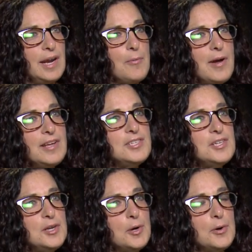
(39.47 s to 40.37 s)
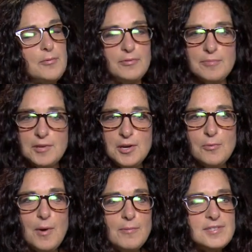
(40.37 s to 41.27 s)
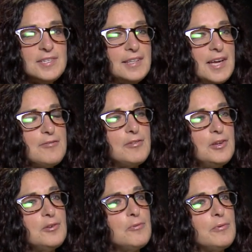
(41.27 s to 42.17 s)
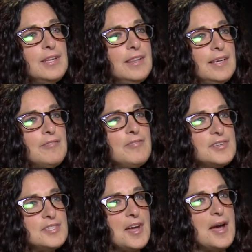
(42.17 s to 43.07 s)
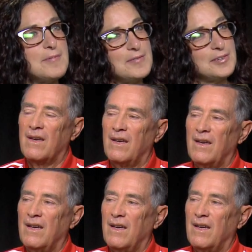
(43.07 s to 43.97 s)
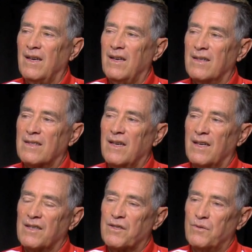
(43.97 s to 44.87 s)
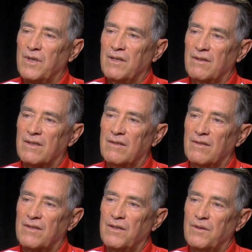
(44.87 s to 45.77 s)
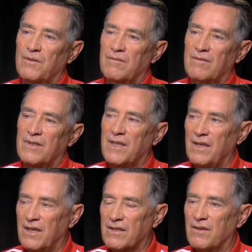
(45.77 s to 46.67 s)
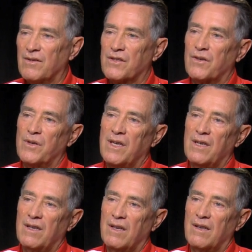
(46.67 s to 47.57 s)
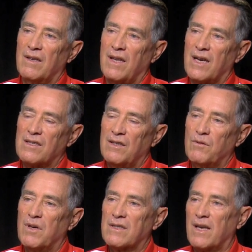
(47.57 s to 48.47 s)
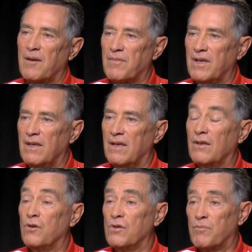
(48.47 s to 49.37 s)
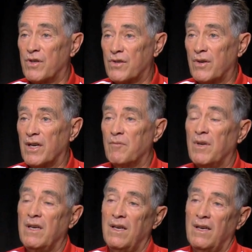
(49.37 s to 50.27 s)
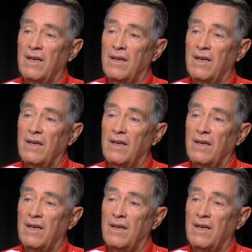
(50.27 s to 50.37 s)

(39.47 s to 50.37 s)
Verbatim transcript: And I wanted to know from you, what was it like for you to relive this time of life? Yeah, it's kind of surreal to, to see this on the screen and actually what's happening and who's portraying me.